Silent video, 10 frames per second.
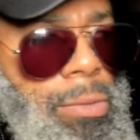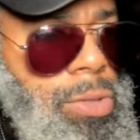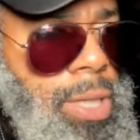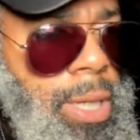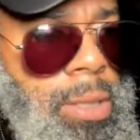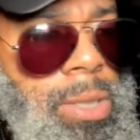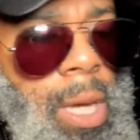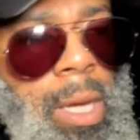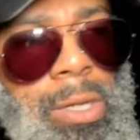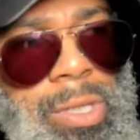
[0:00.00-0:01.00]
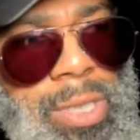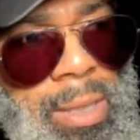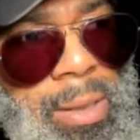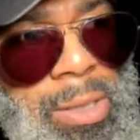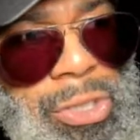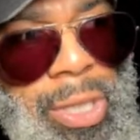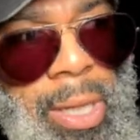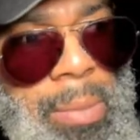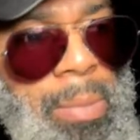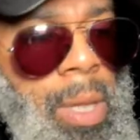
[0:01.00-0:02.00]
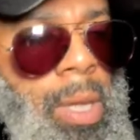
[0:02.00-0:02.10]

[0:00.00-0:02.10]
routines. She's hitting the gym.